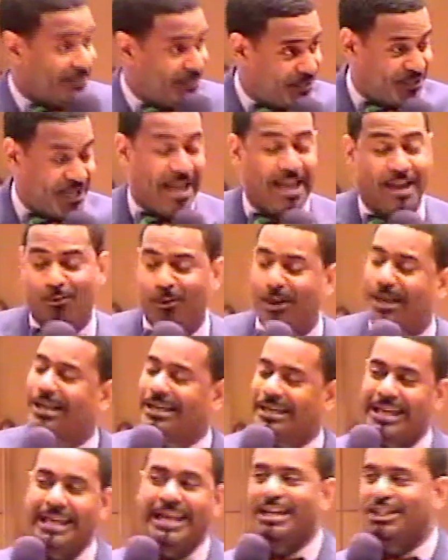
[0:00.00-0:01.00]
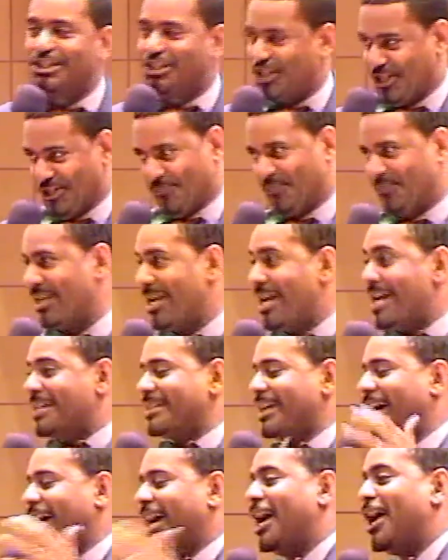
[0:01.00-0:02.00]
say, We need you
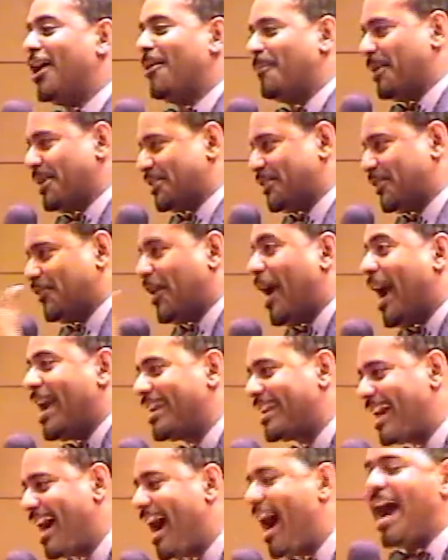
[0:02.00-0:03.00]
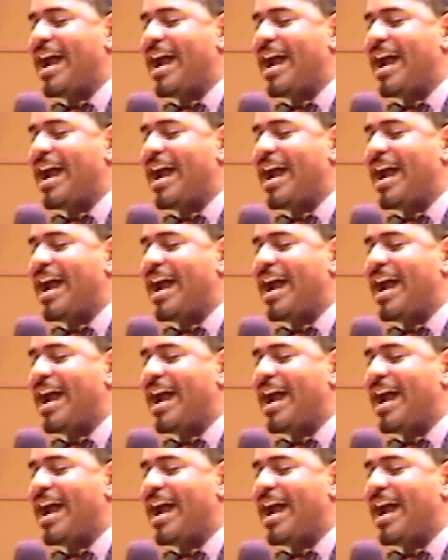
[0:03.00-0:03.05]
to help us fight our